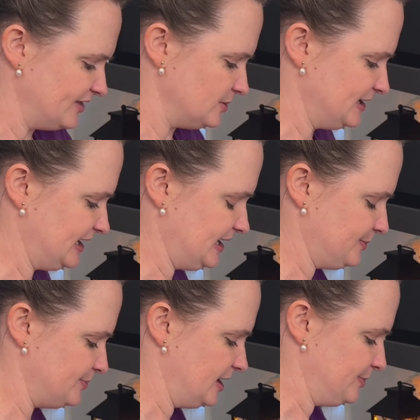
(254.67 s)
buy them in
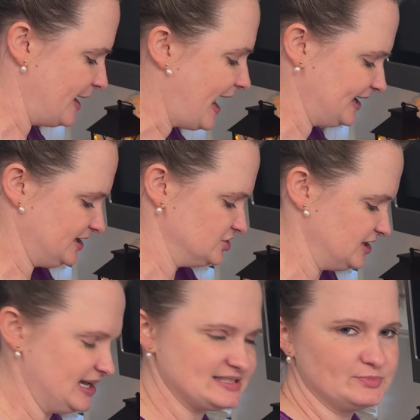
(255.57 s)
a
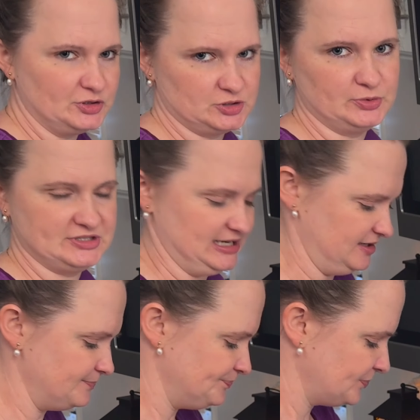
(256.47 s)
package that has multiples in
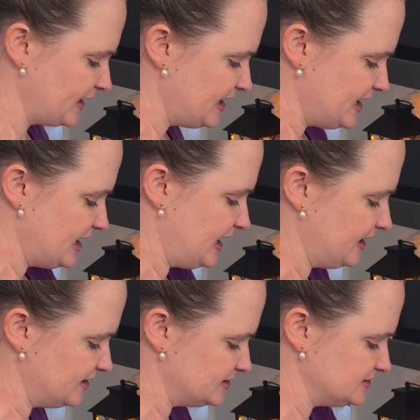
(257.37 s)
it
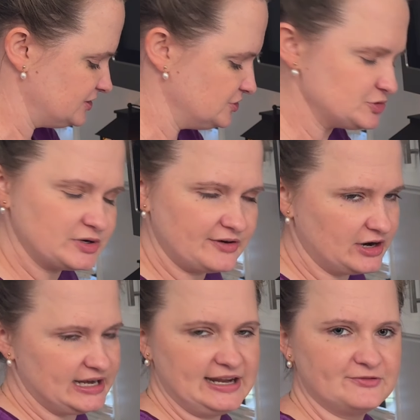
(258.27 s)
and use
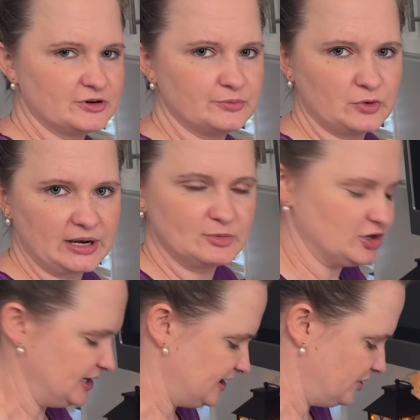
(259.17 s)
whatever I need for what I'm
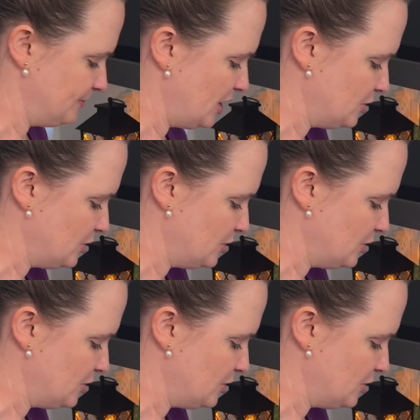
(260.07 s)
cooking at the